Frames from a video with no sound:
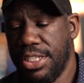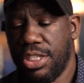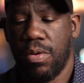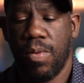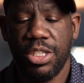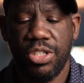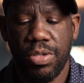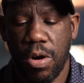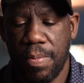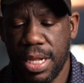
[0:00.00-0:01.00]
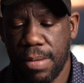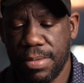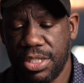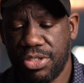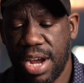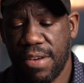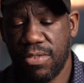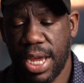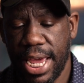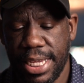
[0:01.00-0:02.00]
so once you open up this
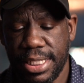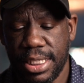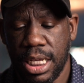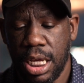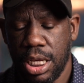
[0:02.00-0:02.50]
travel case,